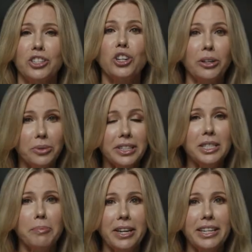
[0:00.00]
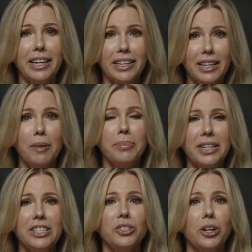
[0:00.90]
Generally speaking,
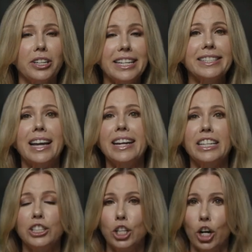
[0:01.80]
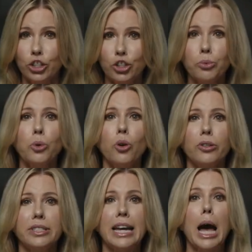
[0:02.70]
companies start assigning larger
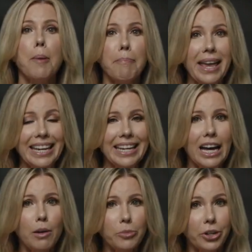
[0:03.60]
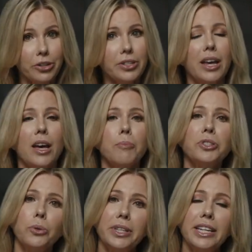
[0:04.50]
roles to up and comers
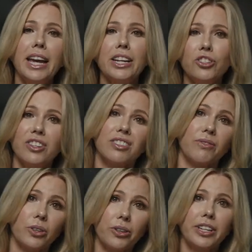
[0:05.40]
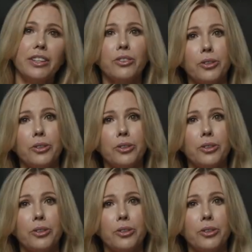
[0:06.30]
between the ages of 30 and